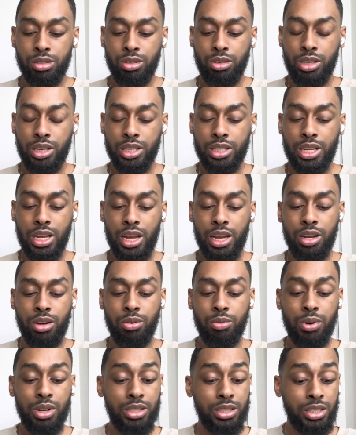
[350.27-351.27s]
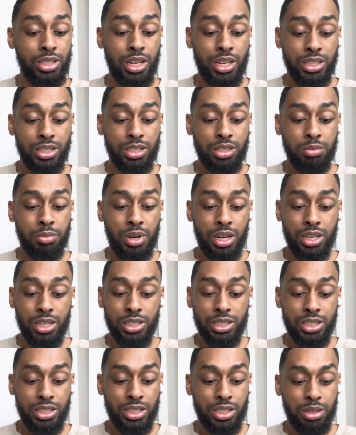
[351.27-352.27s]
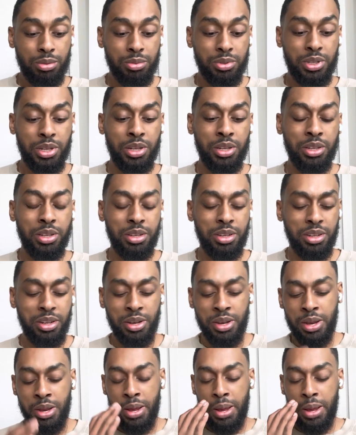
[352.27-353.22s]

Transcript: Got the 801s. Yeah, somebody did something